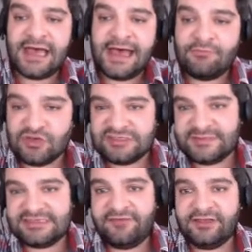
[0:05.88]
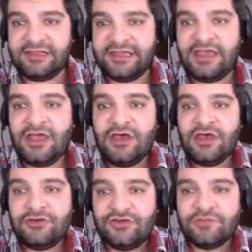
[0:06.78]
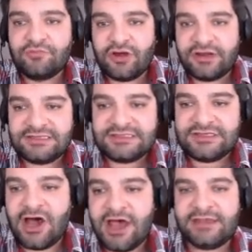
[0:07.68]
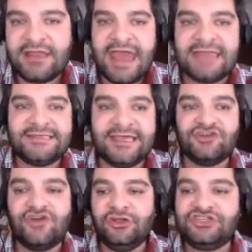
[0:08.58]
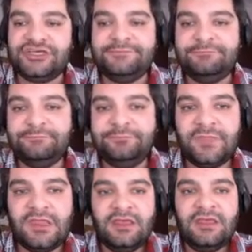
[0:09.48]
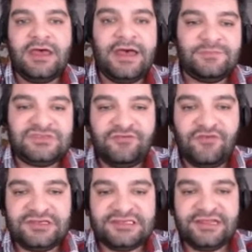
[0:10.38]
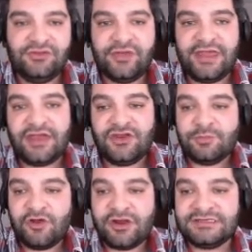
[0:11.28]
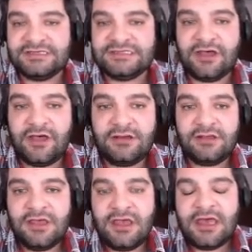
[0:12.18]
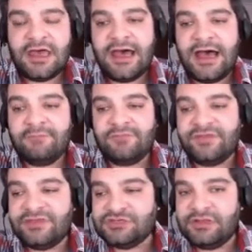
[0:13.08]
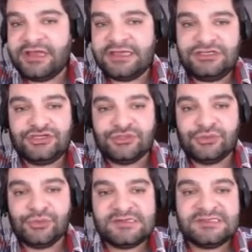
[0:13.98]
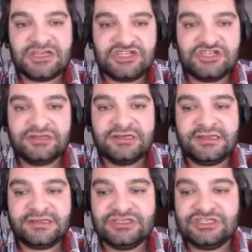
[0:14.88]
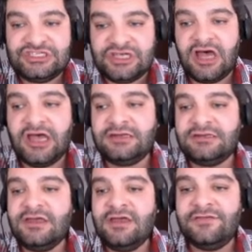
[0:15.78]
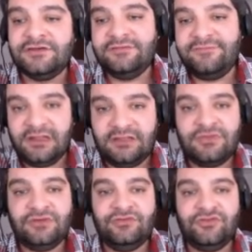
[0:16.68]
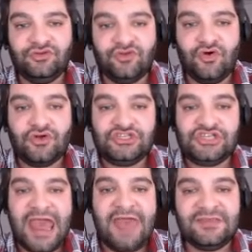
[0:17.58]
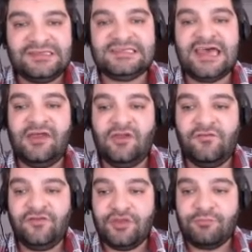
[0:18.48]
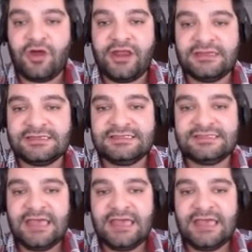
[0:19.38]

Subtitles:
more specifically, new product design and technology. So firstly, looking at new product design, this relates to essentially the design, the development, the launch, and the sale of new products